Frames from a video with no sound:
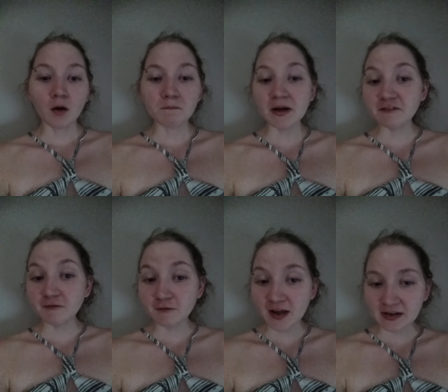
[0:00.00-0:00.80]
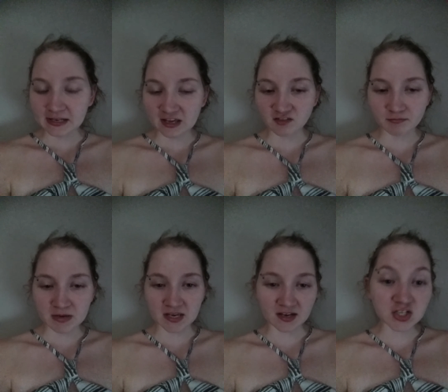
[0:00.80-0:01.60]
my friend gave
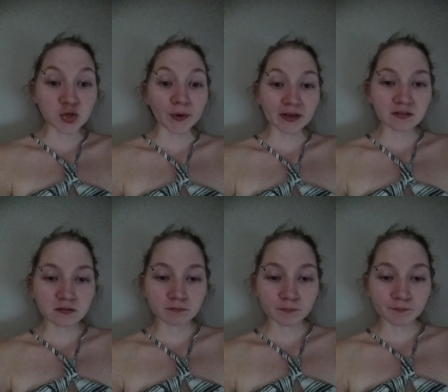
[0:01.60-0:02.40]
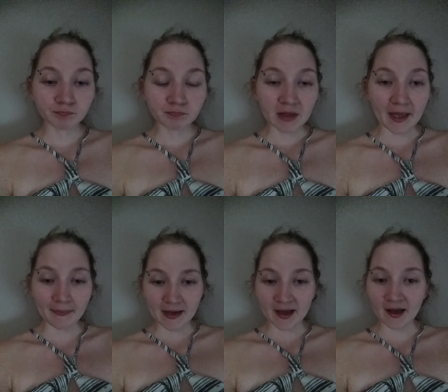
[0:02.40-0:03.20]
me a joint,
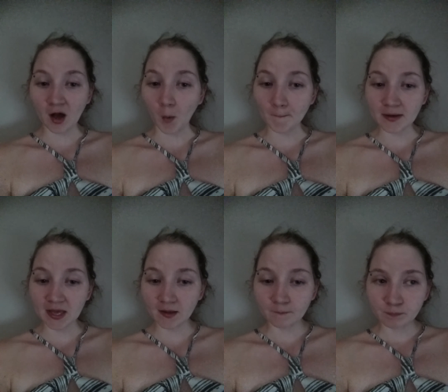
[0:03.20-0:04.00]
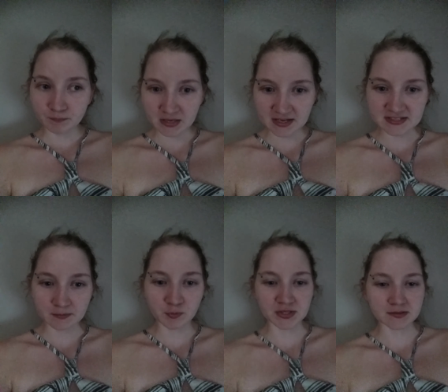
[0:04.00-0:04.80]
and that helped me because
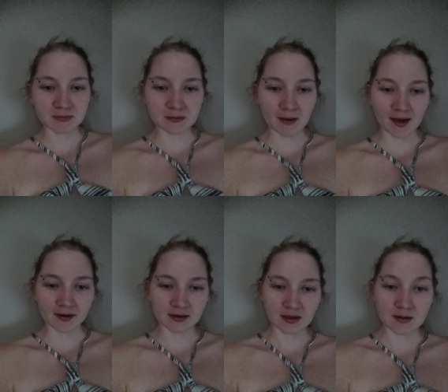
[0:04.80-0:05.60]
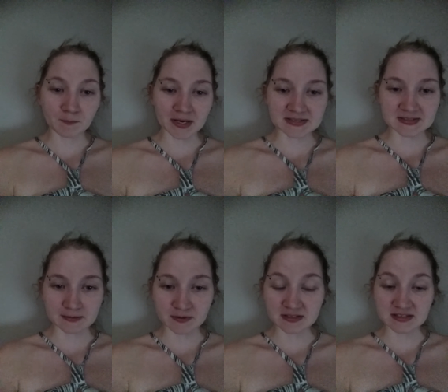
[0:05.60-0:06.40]
it puts me back in my
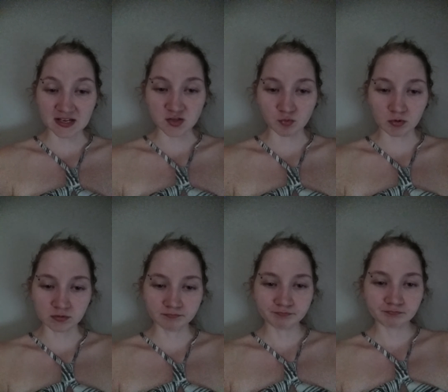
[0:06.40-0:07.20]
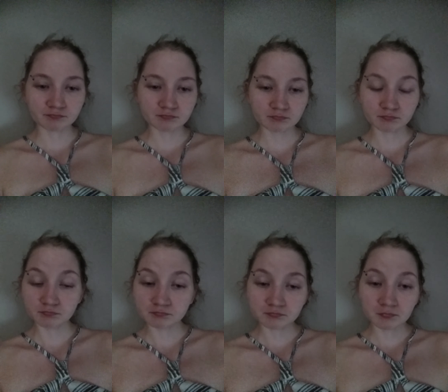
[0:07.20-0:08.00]
sleeping schedule.
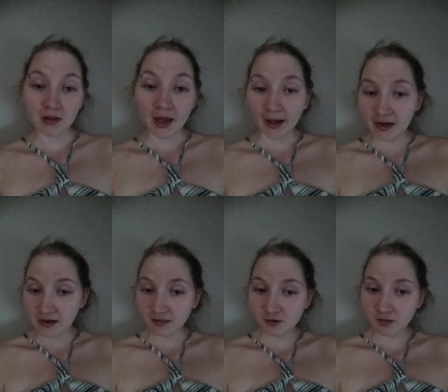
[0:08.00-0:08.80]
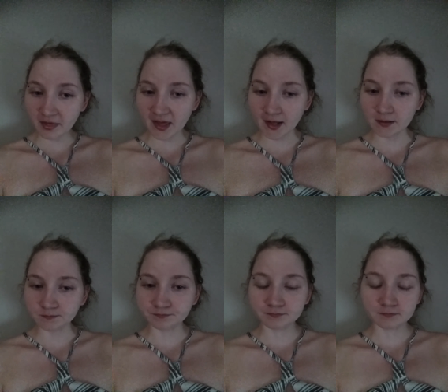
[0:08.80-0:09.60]
Another thing
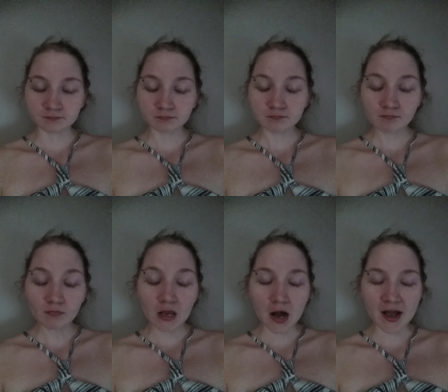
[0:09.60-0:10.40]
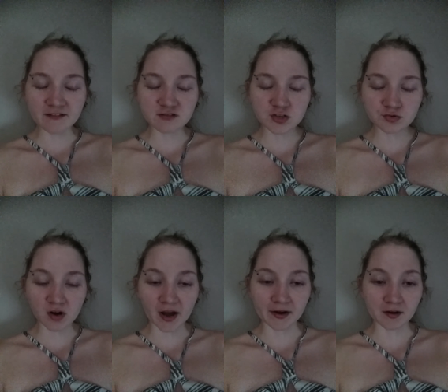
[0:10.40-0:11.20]
I've
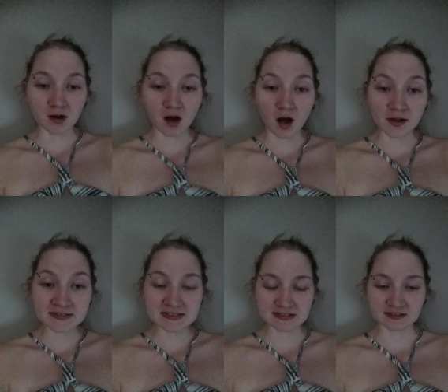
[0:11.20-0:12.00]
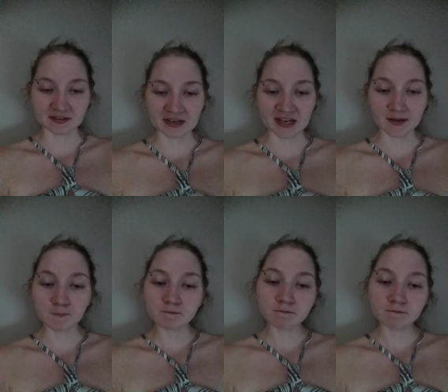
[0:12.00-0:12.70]
tried constantly